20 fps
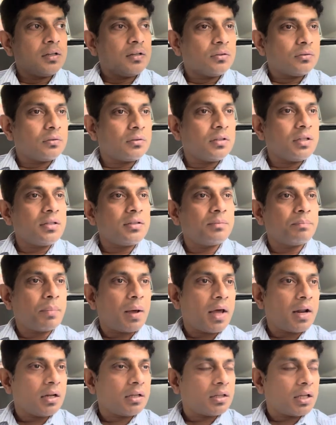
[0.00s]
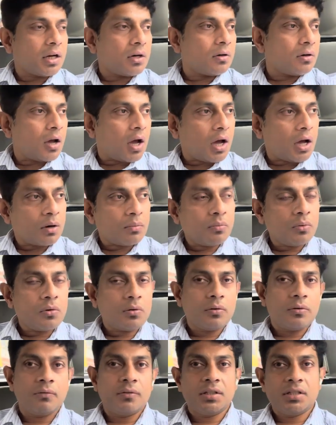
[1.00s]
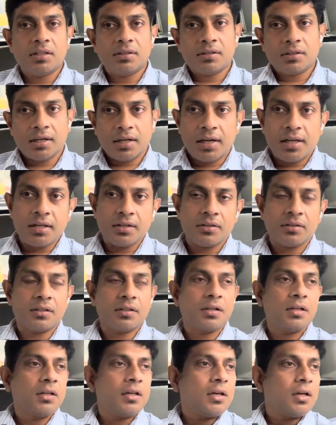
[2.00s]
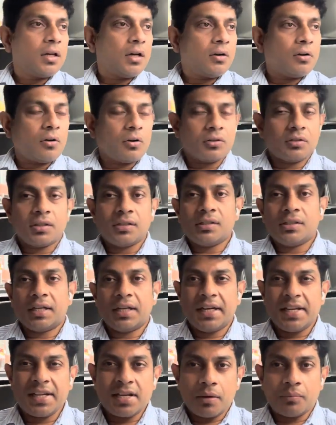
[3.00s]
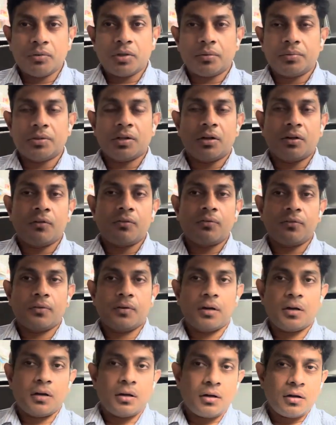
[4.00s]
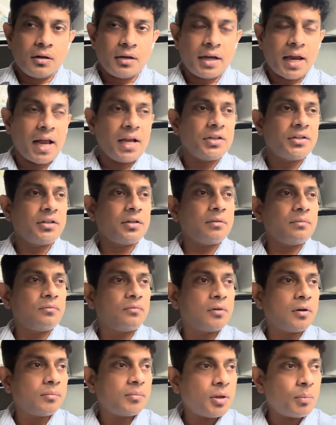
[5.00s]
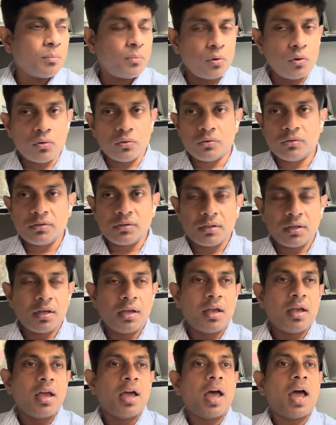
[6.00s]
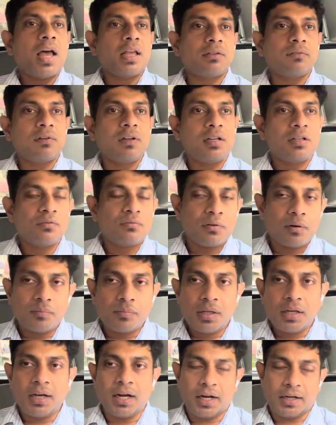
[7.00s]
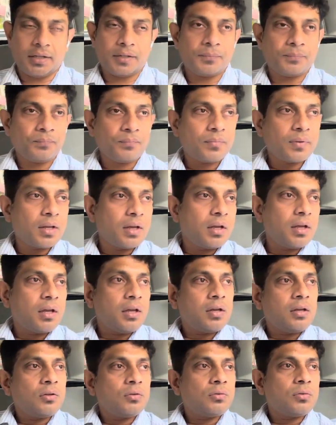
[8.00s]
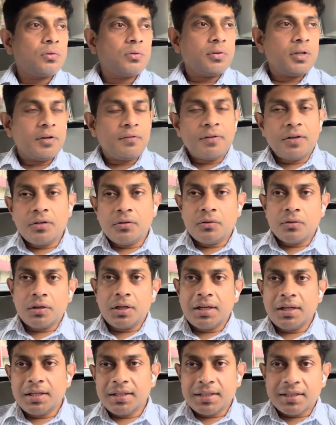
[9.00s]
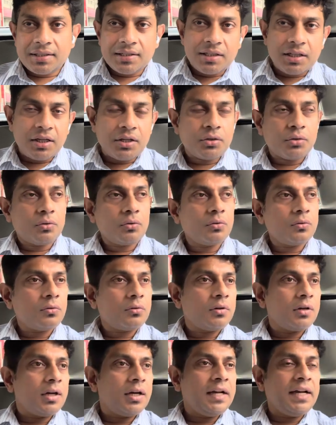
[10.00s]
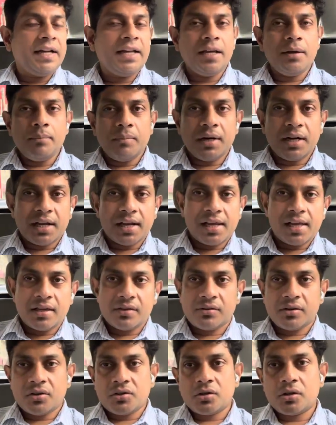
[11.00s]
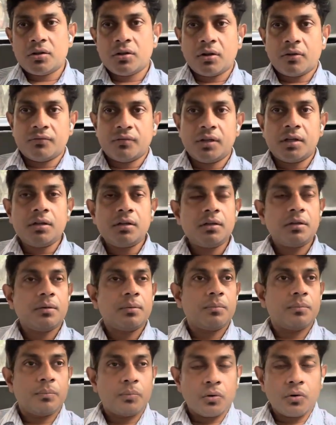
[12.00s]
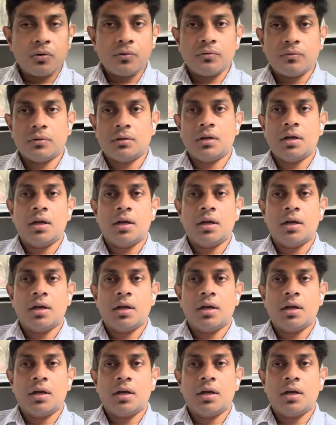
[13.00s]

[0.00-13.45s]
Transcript: So this parathyroid hormone, which is released, causes reabsorption of calcium from the bones as well as from the gut. So eventually this leads to demineralization of the bone,